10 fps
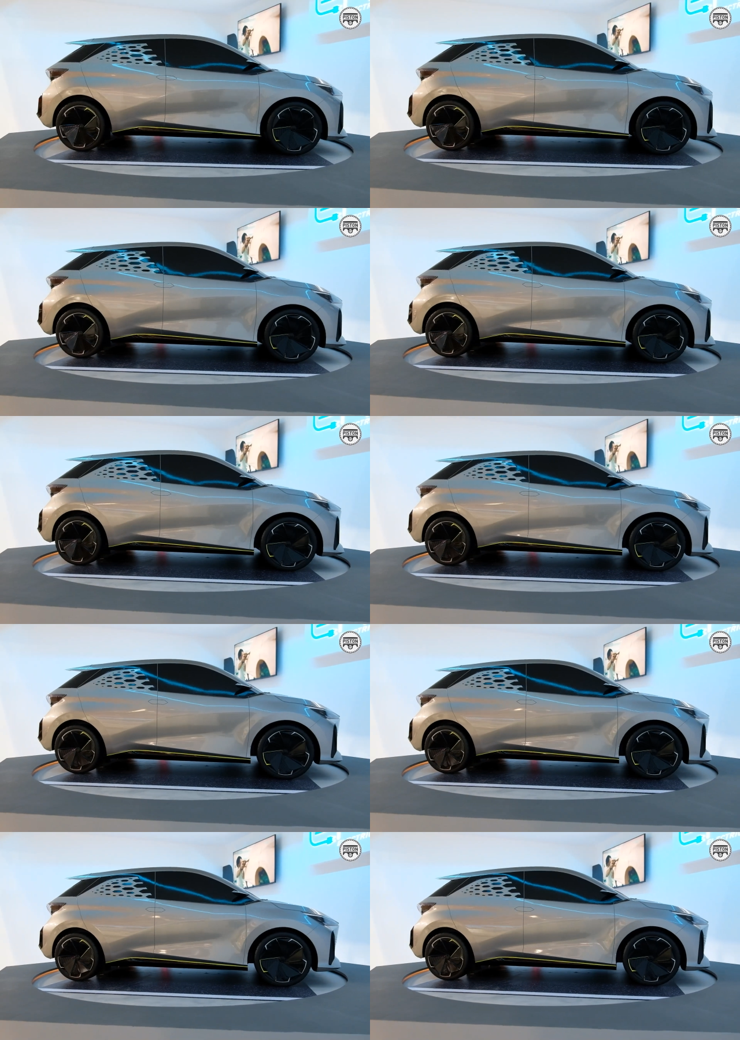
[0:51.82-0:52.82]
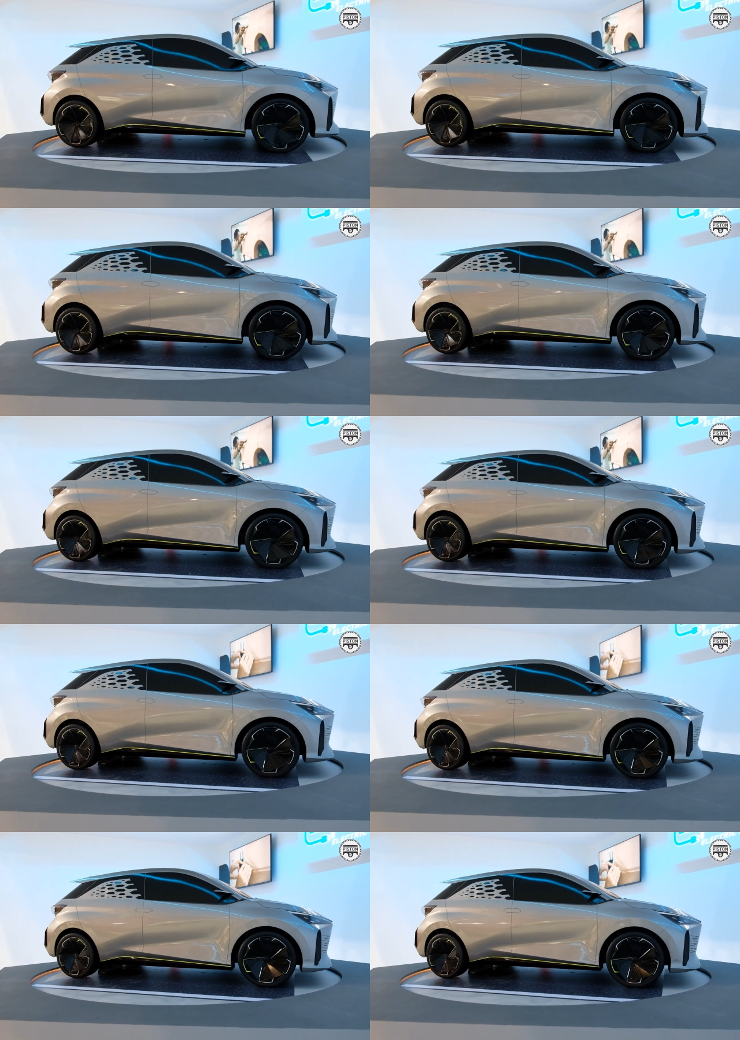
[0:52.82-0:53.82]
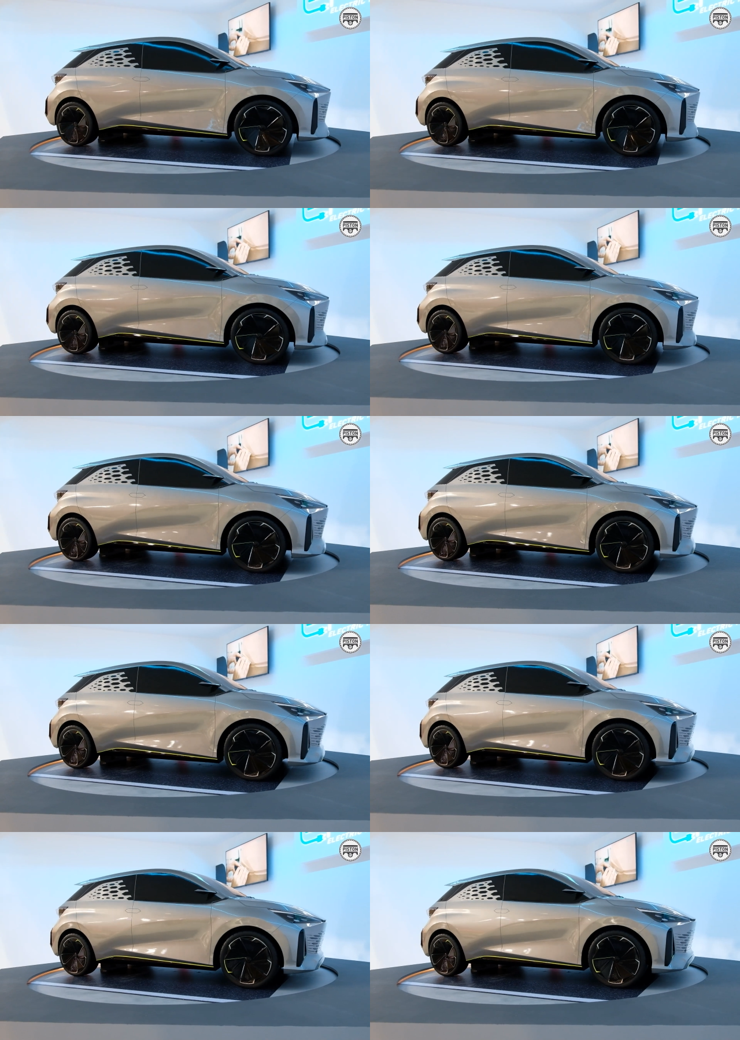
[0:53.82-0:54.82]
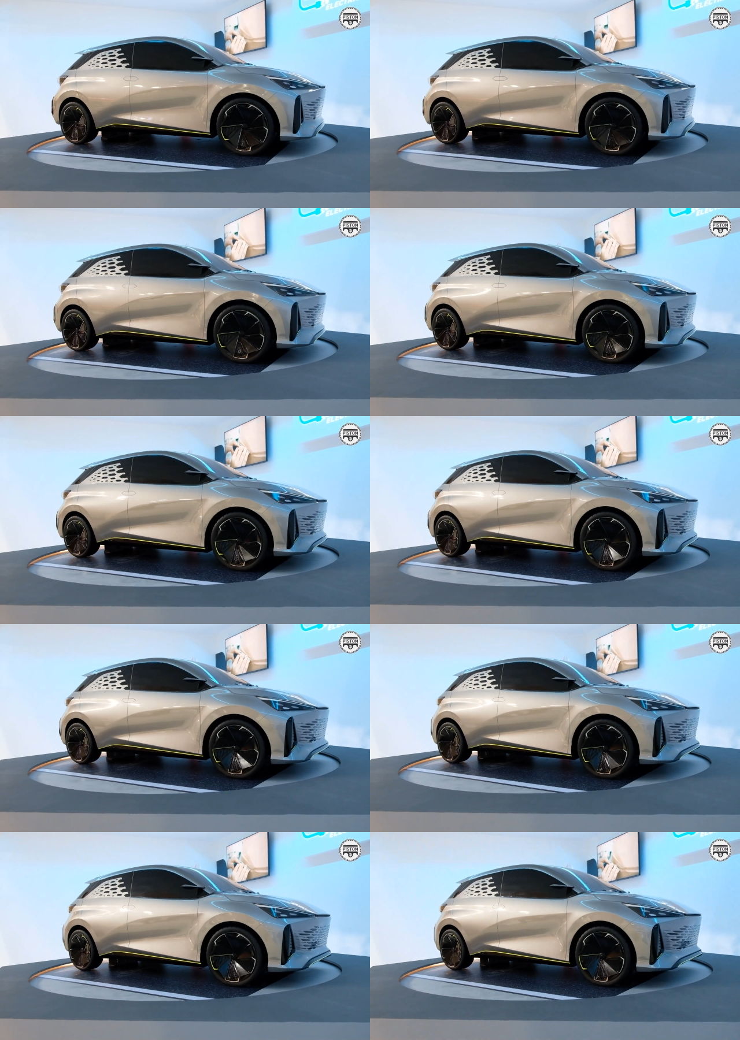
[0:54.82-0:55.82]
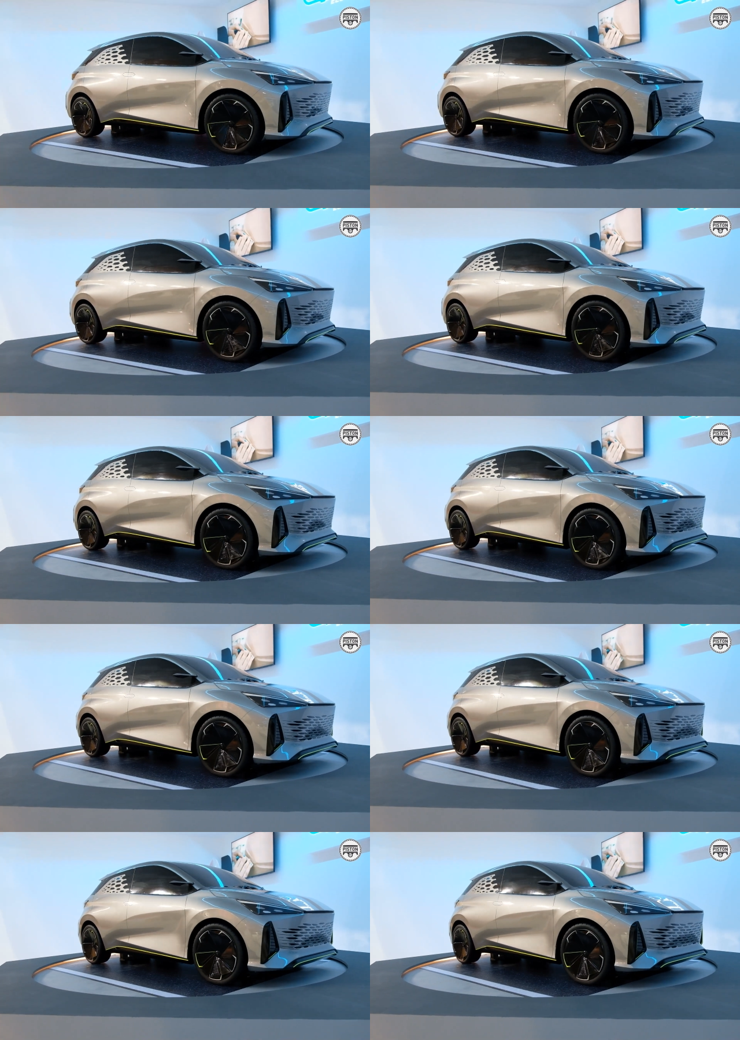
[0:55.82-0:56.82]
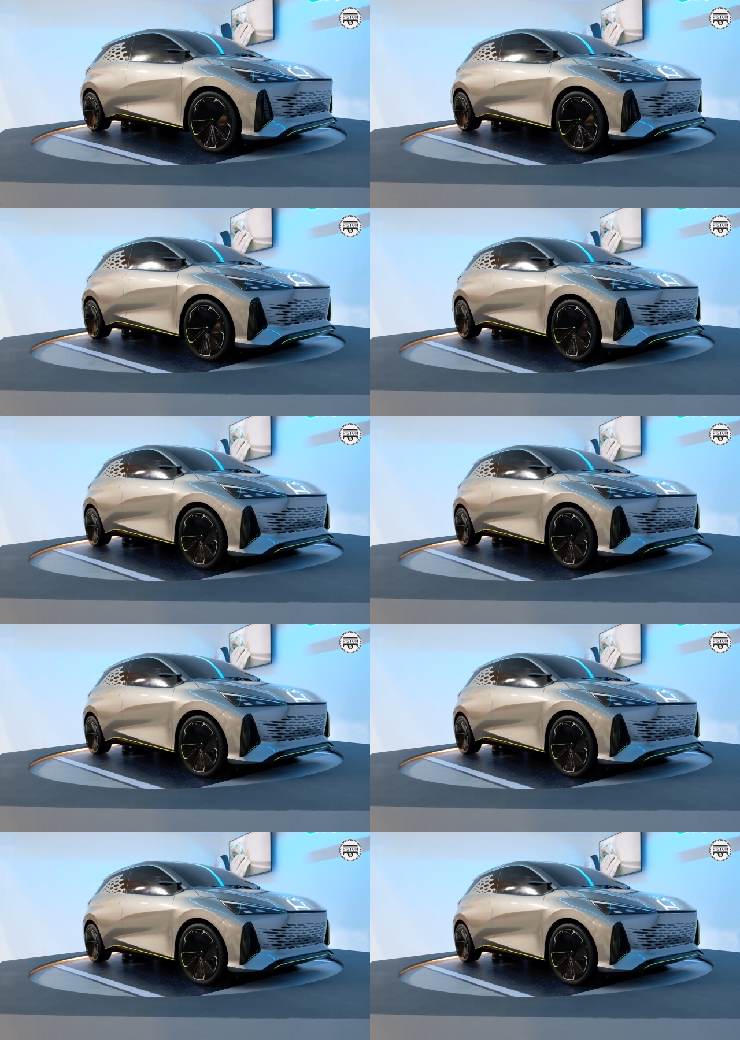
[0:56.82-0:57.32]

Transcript: Nobody's mouth can be seen.